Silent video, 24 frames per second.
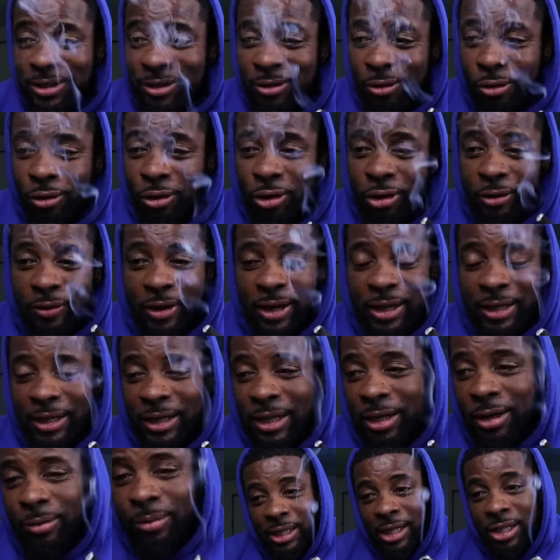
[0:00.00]
is going right
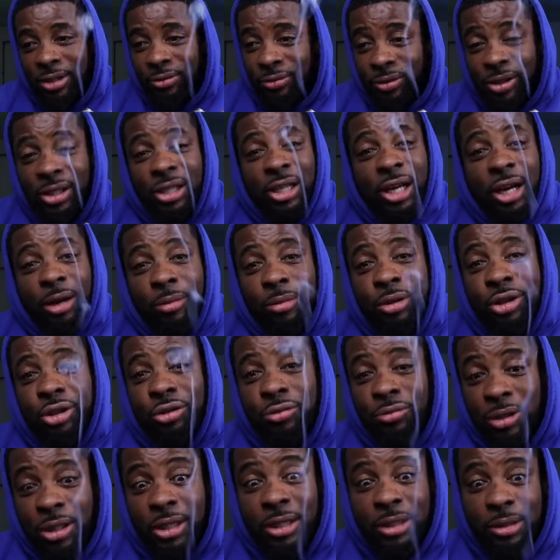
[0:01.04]
now, that's really how much you
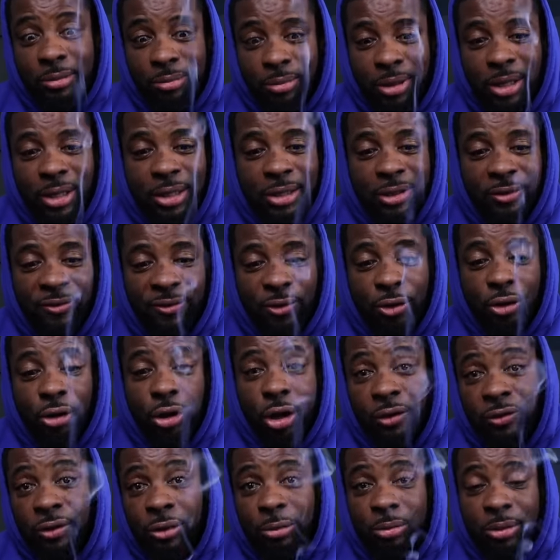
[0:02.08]
need to make to feel
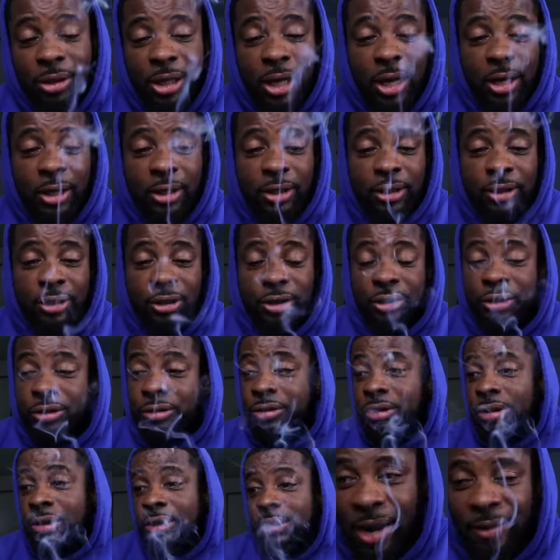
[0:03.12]
comfortable out here in these
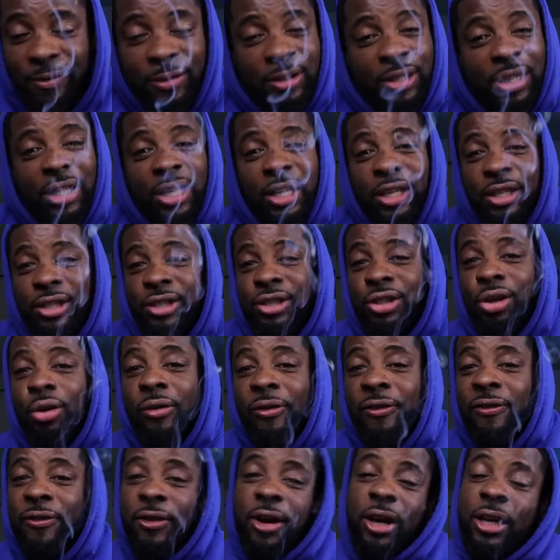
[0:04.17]
streets. Everything is so
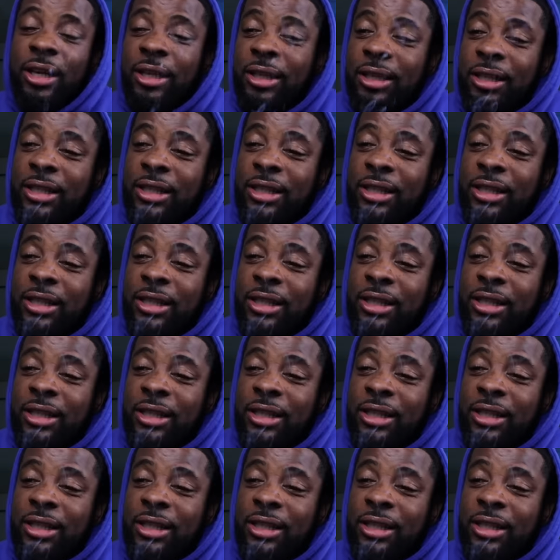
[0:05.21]
fucking